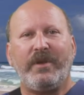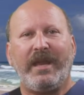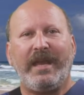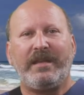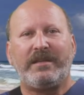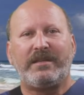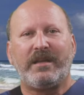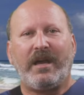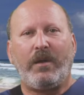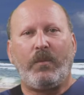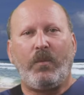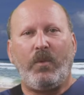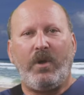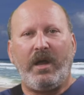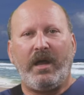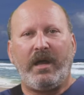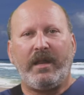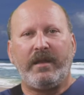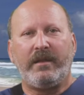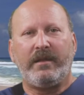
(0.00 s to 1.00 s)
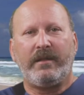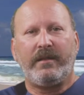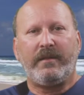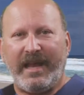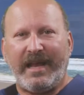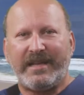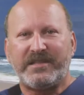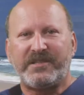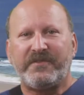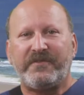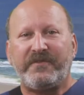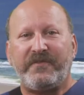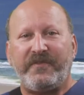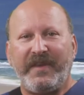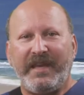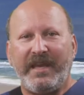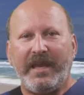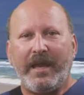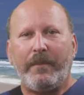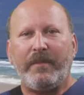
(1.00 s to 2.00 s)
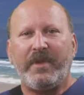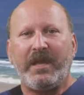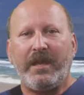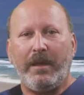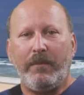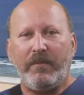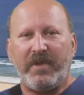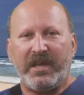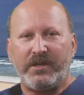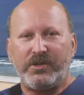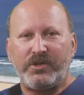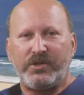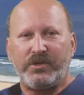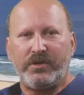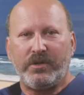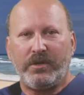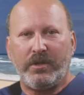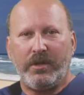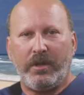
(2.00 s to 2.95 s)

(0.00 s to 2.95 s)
8.1 as a VM image,